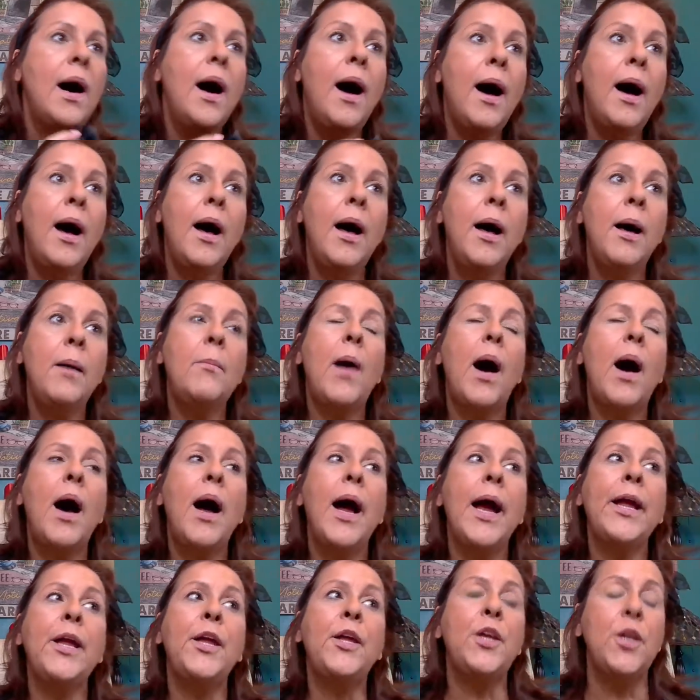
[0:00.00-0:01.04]
Um,
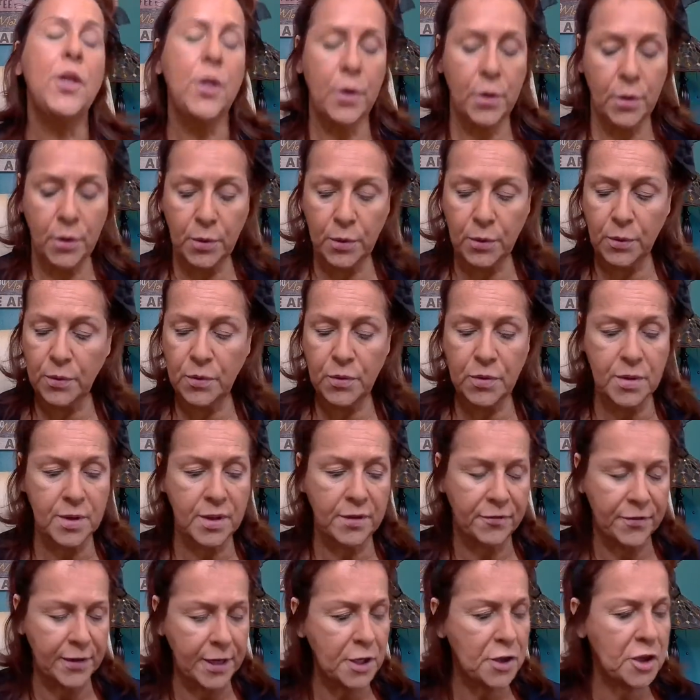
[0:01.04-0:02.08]
I use
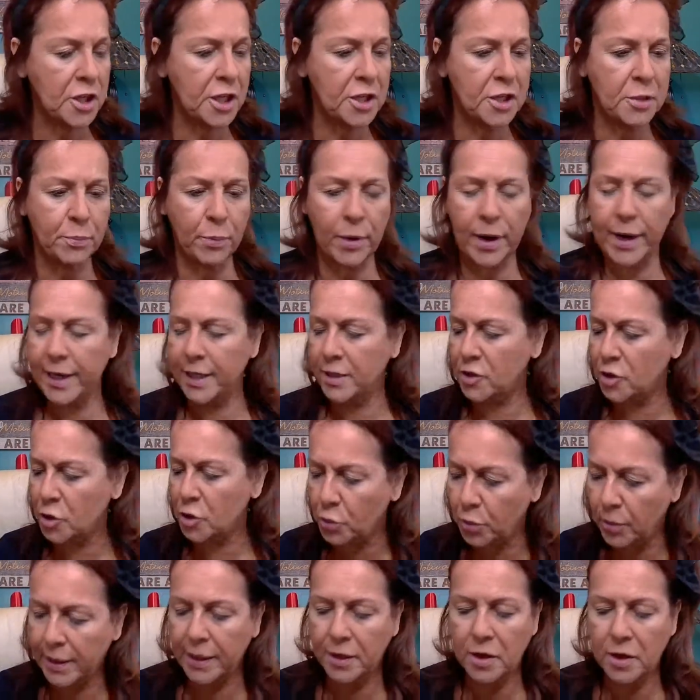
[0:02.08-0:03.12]
the finishing spray is
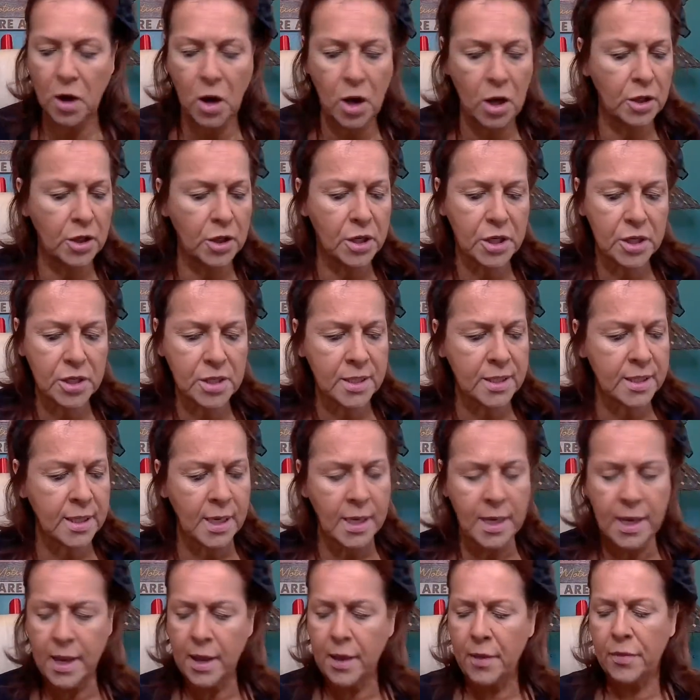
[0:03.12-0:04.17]
$20.
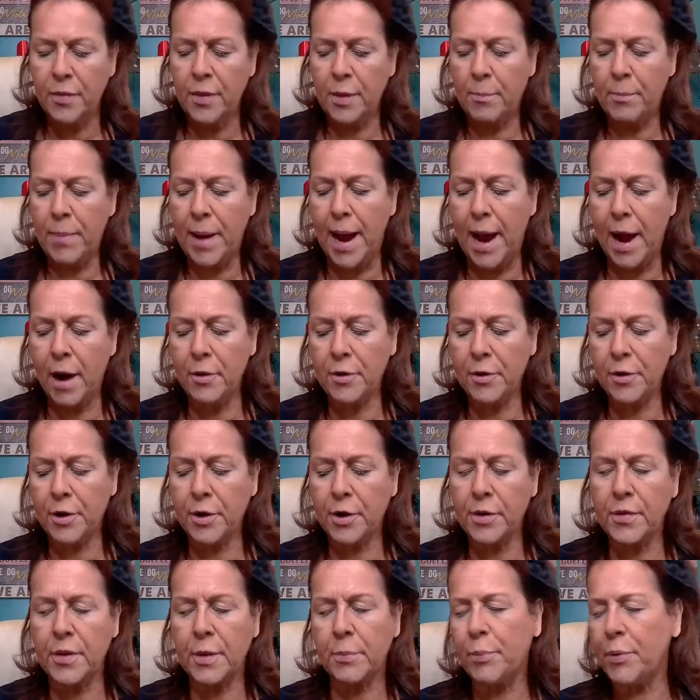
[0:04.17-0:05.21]
The
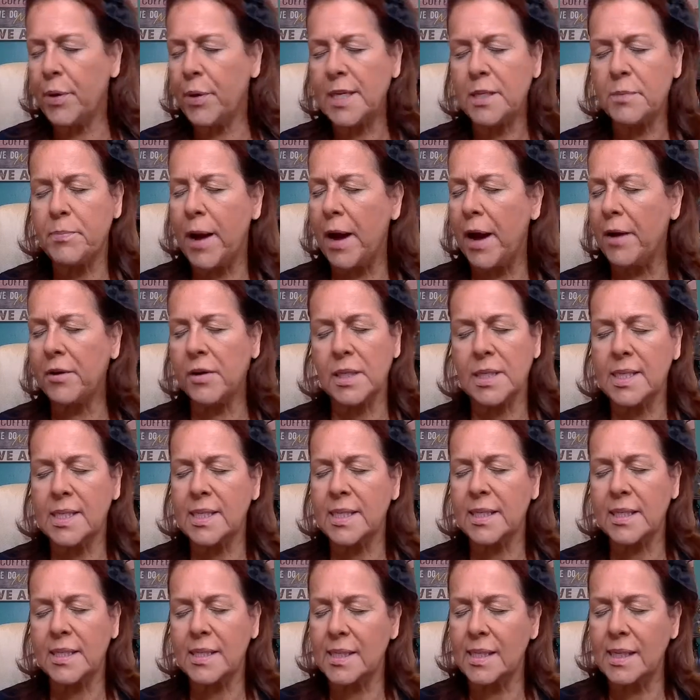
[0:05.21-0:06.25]
powder, the press powder is
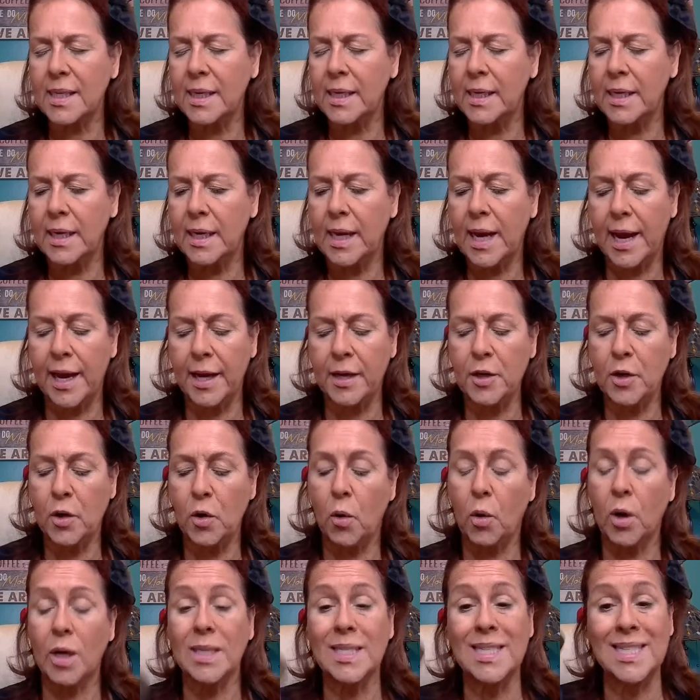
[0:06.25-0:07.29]
16 and
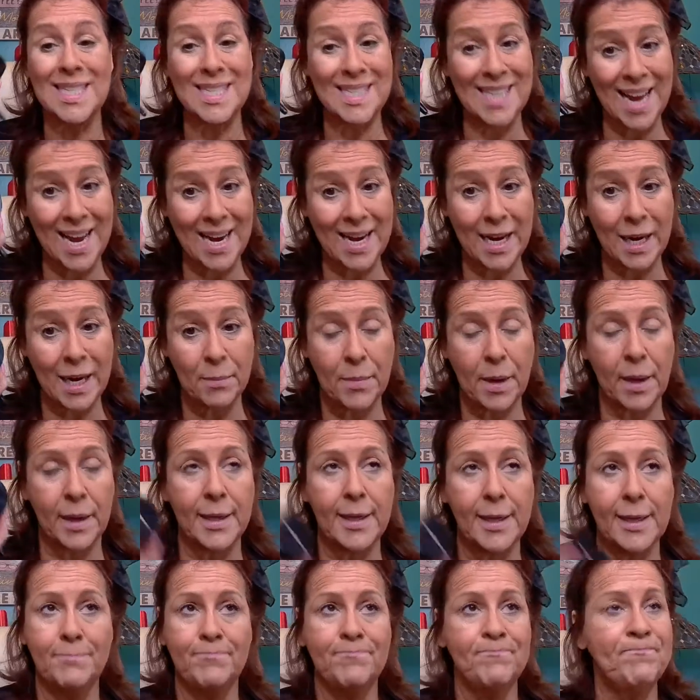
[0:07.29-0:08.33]
your setting
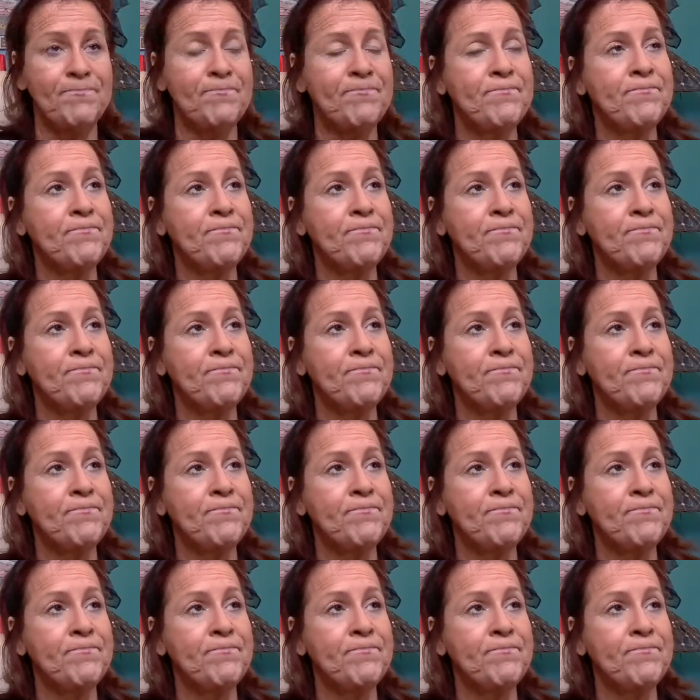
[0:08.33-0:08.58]
um,